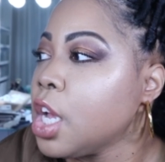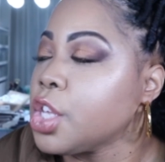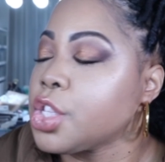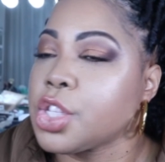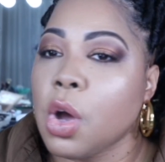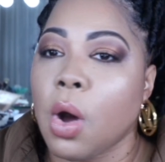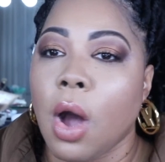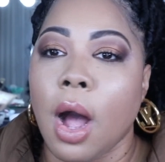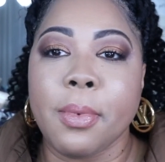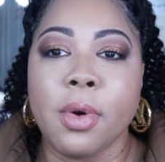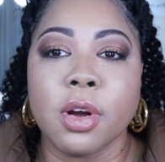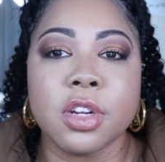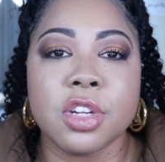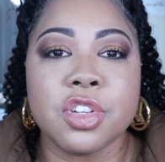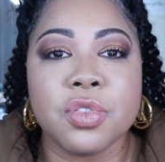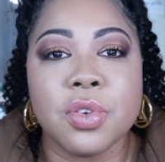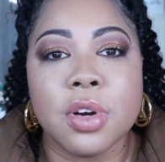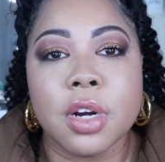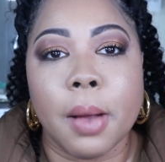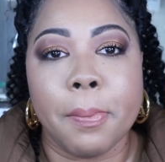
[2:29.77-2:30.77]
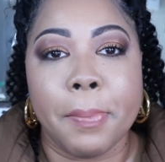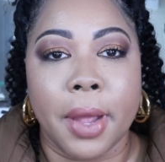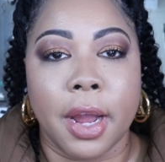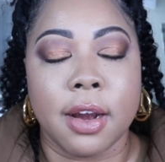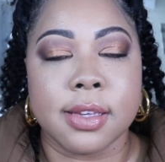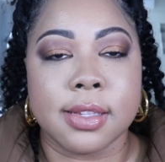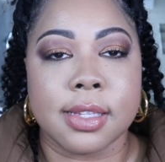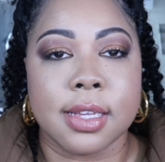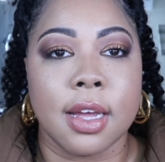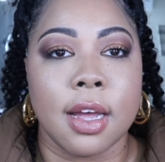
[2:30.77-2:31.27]
So I'm going to do a
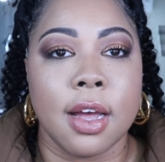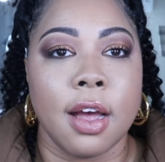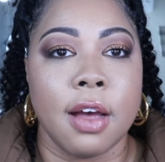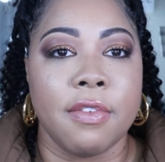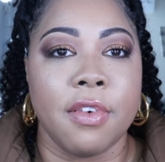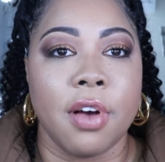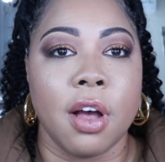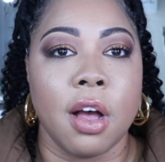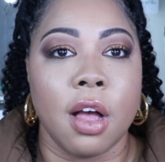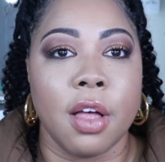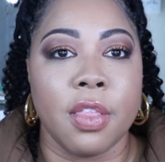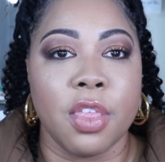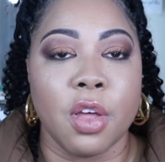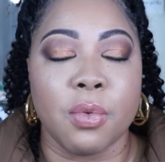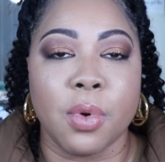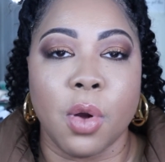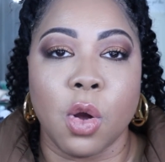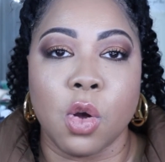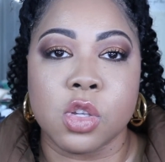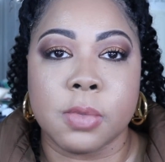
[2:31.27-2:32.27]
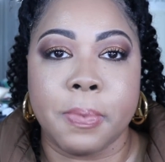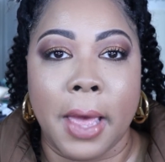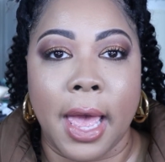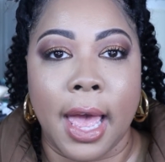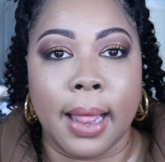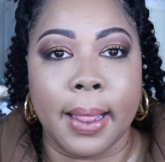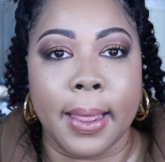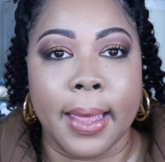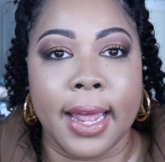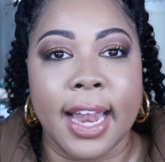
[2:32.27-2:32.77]
comparison of uh, the Rose
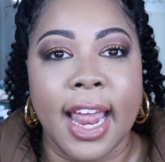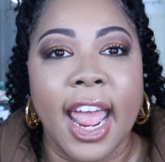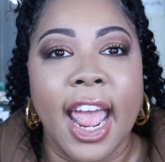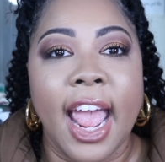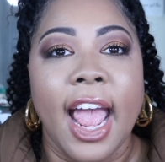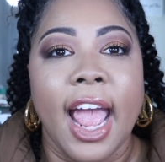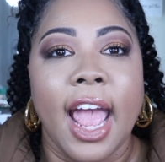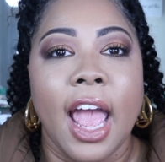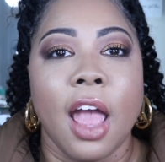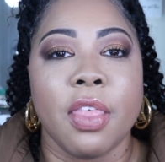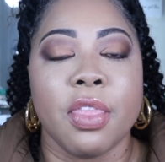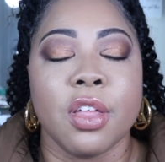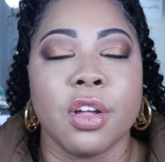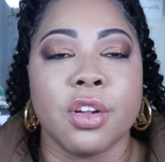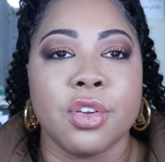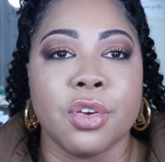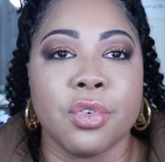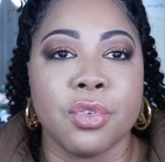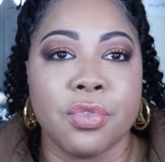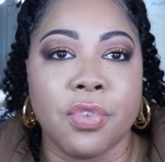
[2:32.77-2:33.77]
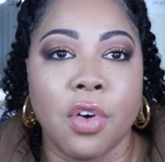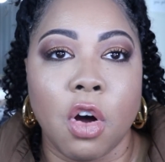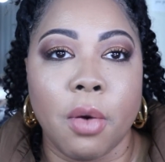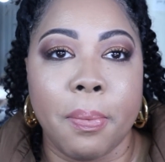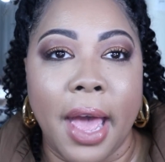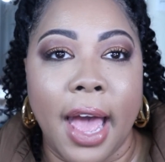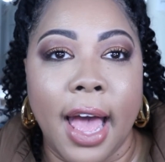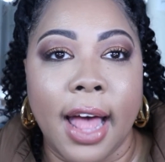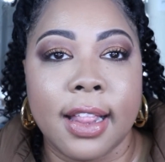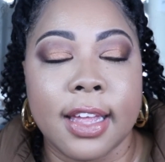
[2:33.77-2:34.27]
palette and the Nouveau
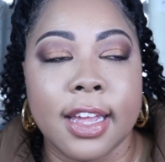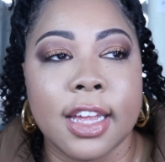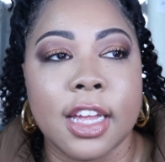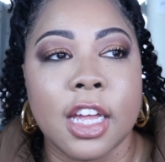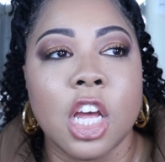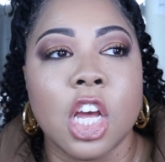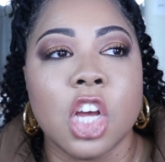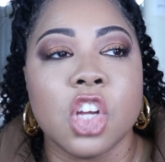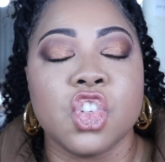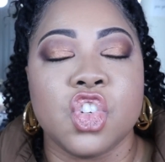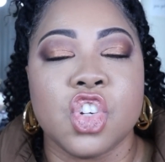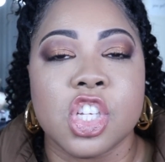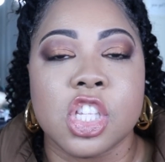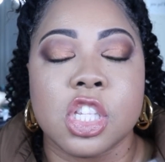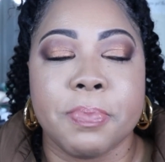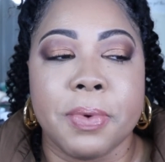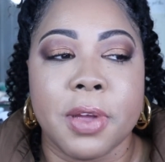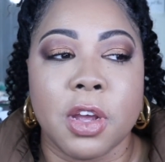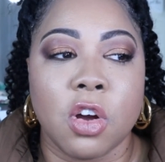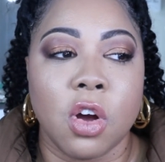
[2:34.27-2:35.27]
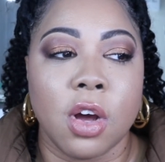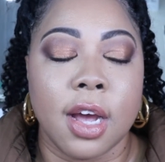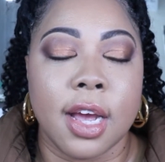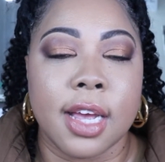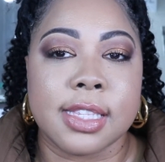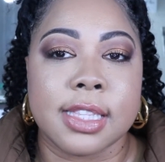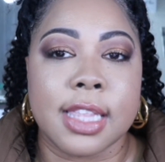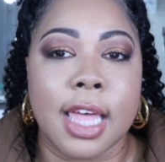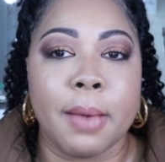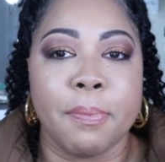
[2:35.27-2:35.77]
palette just
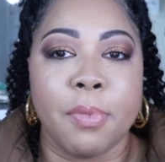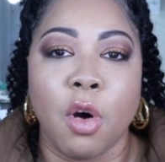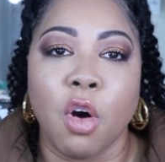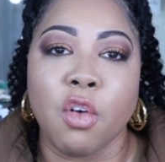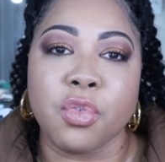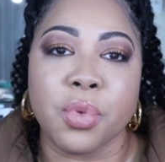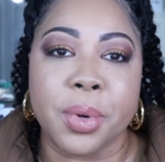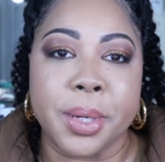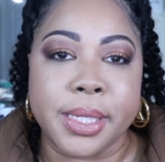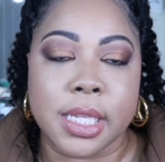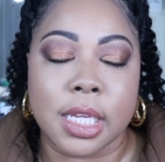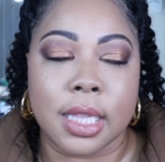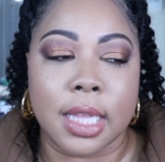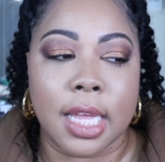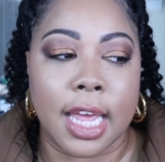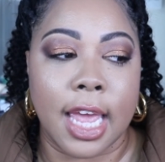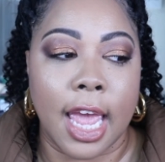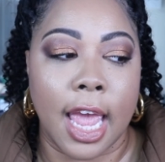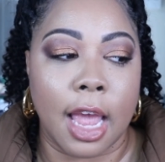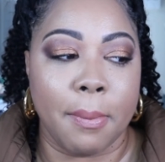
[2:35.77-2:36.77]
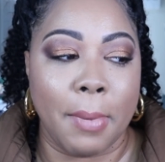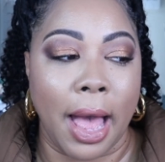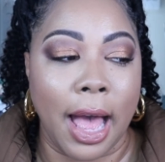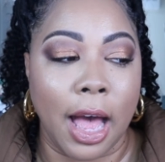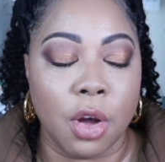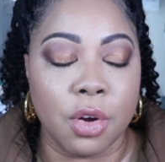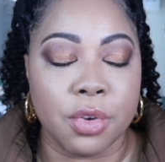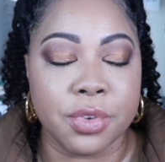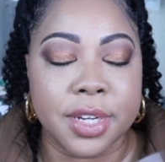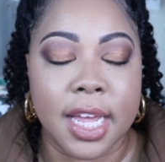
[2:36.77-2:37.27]
because they both recently came
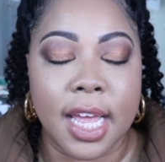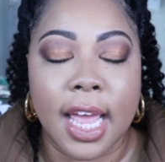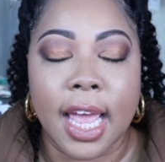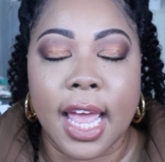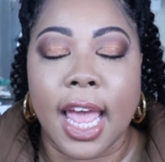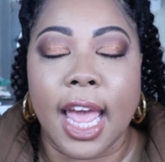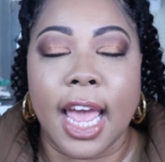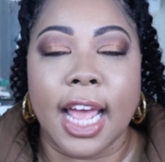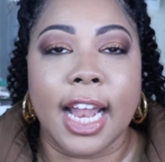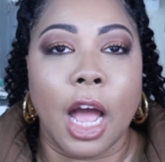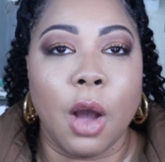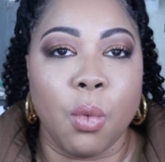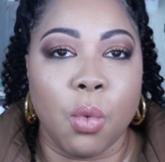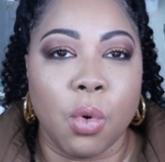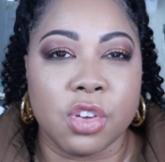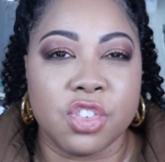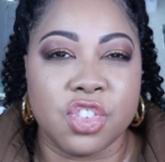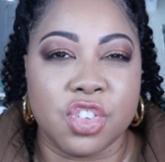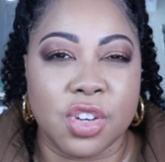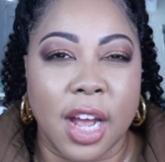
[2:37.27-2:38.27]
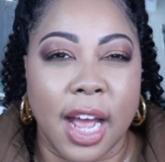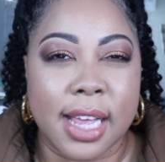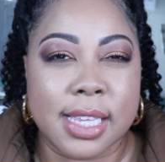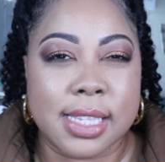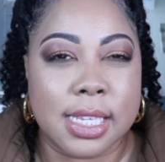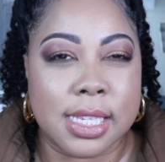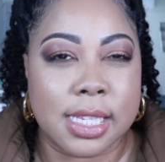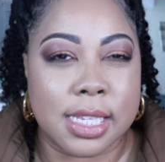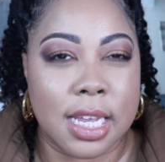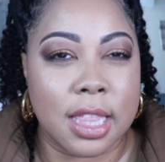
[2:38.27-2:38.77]
out and I want you guys
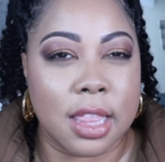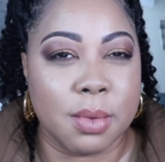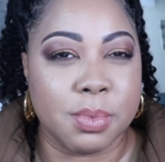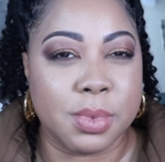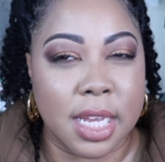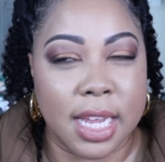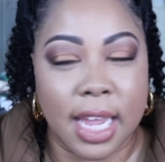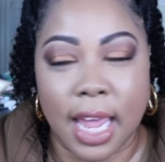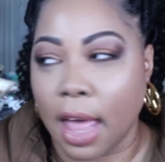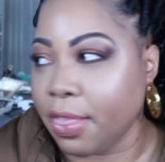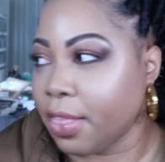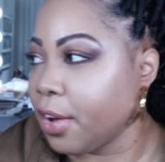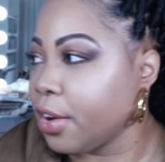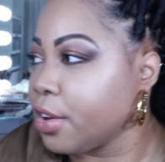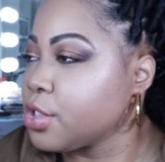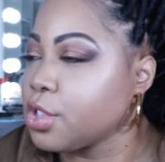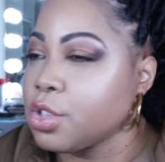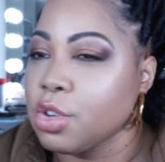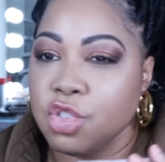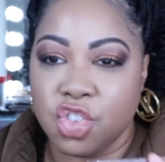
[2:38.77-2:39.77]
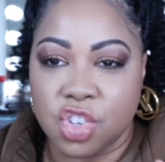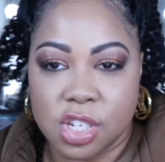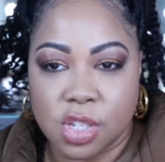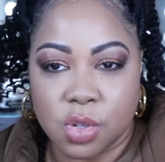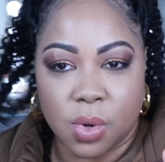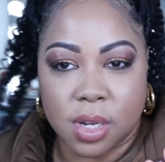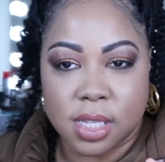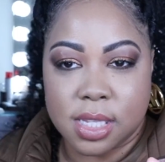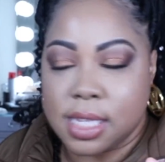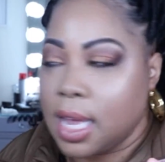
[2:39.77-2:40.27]
to see them together. So
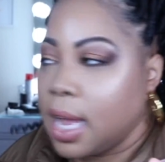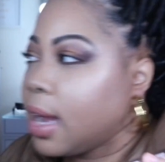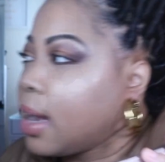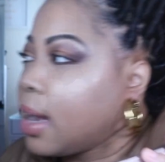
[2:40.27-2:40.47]
just one sec.